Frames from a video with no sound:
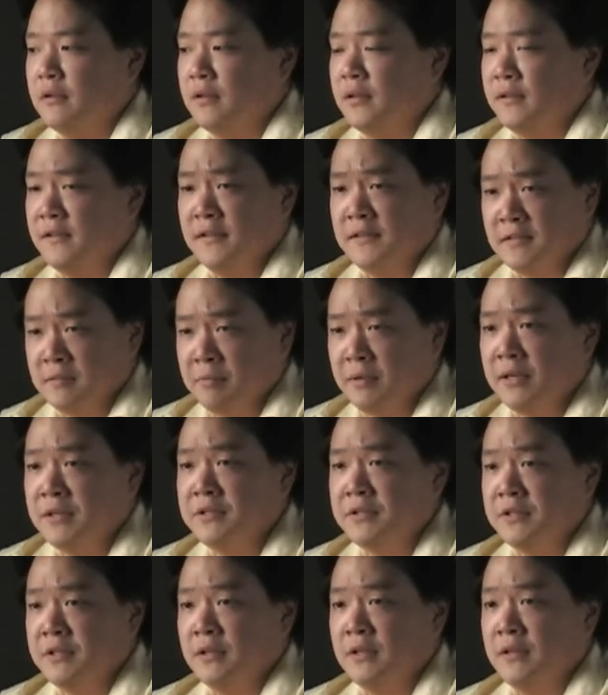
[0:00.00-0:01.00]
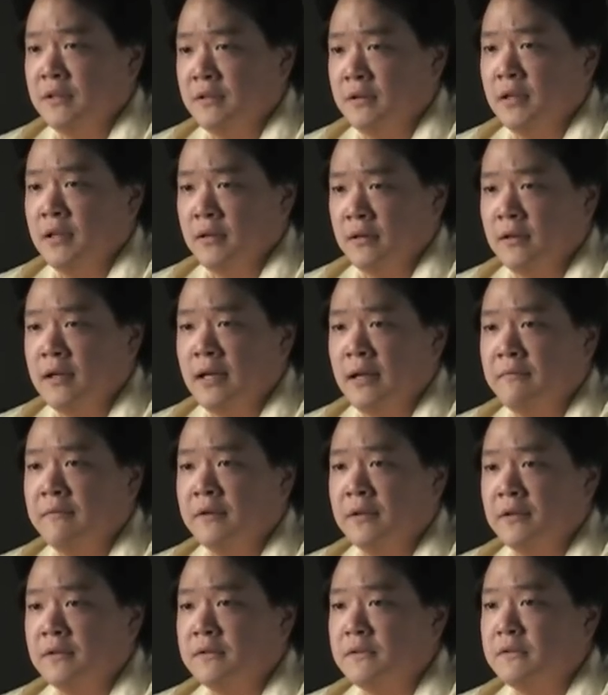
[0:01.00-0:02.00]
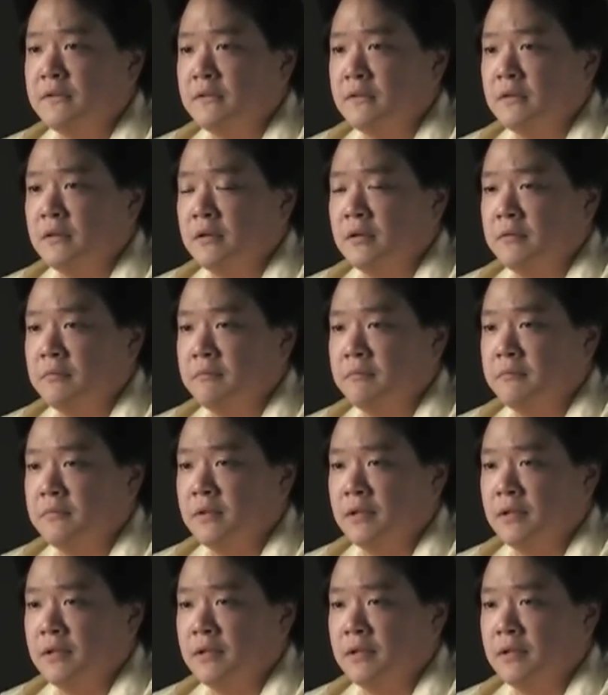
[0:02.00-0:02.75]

anticipation and, and confidence um,